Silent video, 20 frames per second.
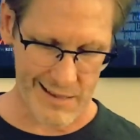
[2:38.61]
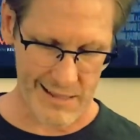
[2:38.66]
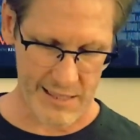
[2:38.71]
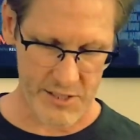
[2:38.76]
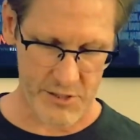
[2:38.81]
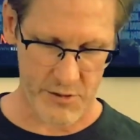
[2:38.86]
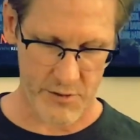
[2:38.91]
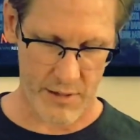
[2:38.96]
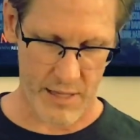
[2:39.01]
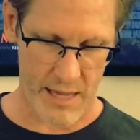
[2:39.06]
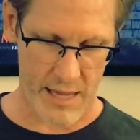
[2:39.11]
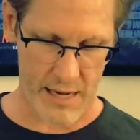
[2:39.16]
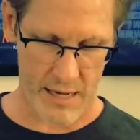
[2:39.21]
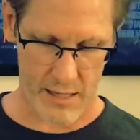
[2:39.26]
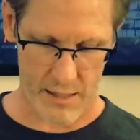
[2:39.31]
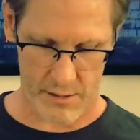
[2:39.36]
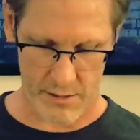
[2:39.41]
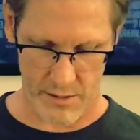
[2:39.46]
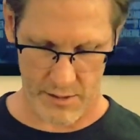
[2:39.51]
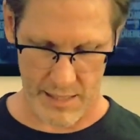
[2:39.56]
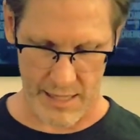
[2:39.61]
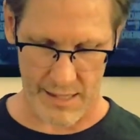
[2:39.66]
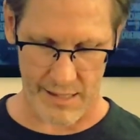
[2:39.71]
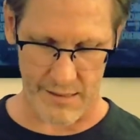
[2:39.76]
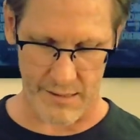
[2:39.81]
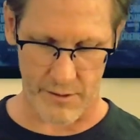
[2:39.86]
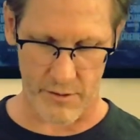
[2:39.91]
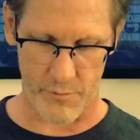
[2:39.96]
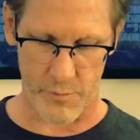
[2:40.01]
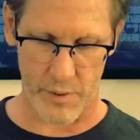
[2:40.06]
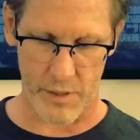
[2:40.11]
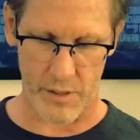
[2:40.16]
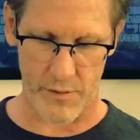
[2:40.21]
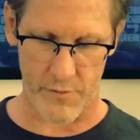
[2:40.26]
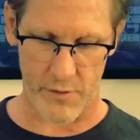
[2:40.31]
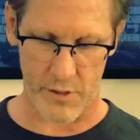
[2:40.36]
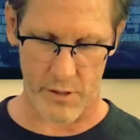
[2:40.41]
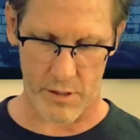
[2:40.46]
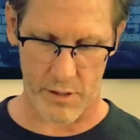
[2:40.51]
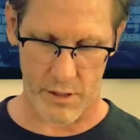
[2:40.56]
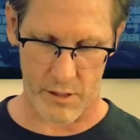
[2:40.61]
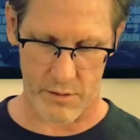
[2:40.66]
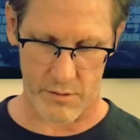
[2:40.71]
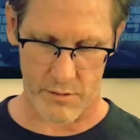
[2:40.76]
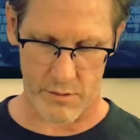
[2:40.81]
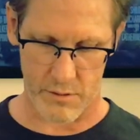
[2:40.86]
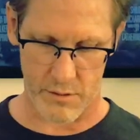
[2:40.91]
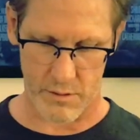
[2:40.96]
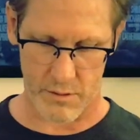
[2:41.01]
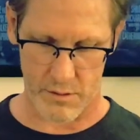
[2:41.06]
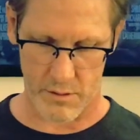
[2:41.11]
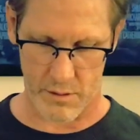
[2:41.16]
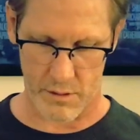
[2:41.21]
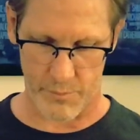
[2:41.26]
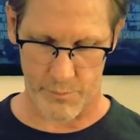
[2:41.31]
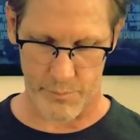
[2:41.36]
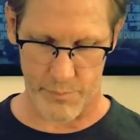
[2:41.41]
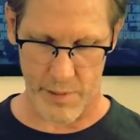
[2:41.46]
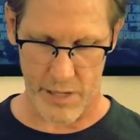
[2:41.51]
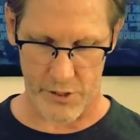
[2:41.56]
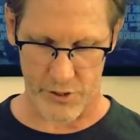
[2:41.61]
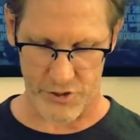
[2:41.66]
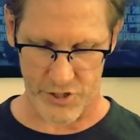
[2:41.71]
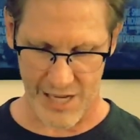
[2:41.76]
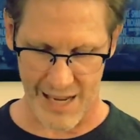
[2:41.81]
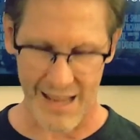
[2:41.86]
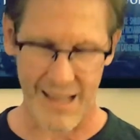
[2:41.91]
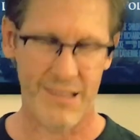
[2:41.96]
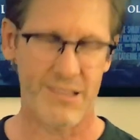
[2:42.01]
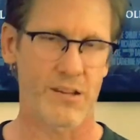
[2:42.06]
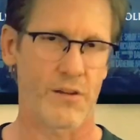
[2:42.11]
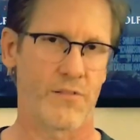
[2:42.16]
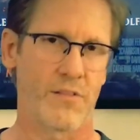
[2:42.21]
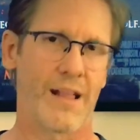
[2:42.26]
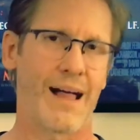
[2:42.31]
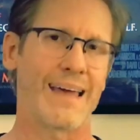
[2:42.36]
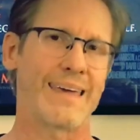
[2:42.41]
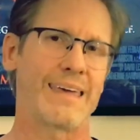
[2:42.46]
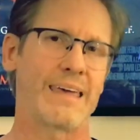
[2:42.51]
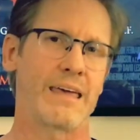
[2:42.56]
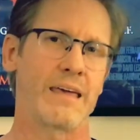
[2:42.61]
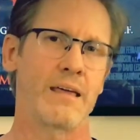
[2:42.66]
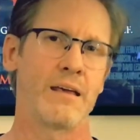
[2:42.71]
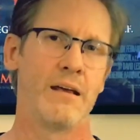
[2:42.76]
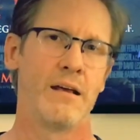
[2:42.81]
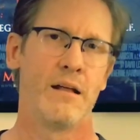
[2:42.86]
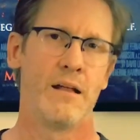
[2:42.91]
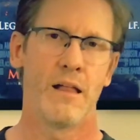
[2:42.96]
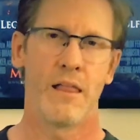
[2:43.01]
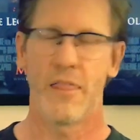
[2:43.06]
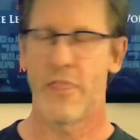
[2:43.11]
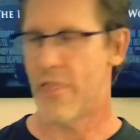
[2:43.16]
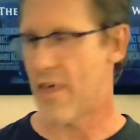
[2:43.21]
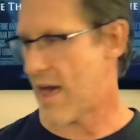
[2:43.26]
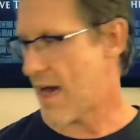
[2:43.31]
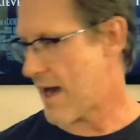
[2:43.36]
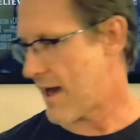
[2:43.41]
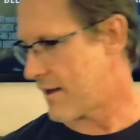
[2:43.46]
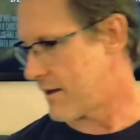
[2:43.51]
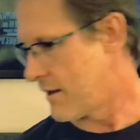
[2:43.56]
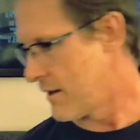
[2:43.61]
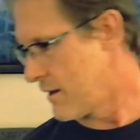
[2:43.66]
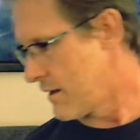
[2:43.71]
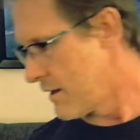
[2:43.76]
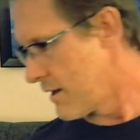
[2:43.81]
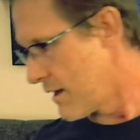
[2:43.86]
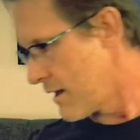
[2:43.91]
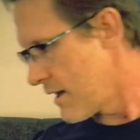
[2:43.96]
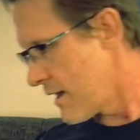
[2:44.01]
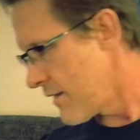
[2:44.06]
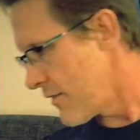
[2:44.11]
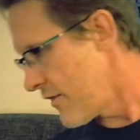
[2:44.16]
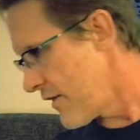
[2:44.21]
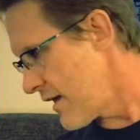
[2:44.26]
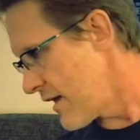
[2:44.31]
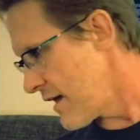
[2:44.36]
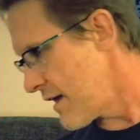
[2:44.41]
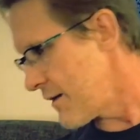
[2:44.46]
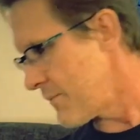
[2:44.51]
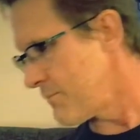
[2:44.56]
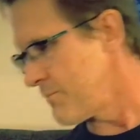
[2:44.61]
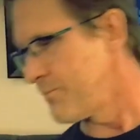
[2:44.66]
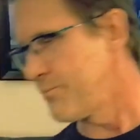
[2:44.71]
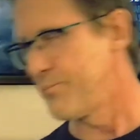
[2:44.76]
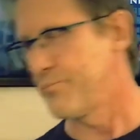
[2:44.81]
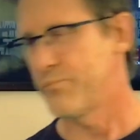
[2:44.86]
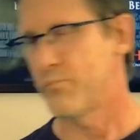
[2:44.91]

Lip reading: At least you got a little bit of a better chance of liking that, and then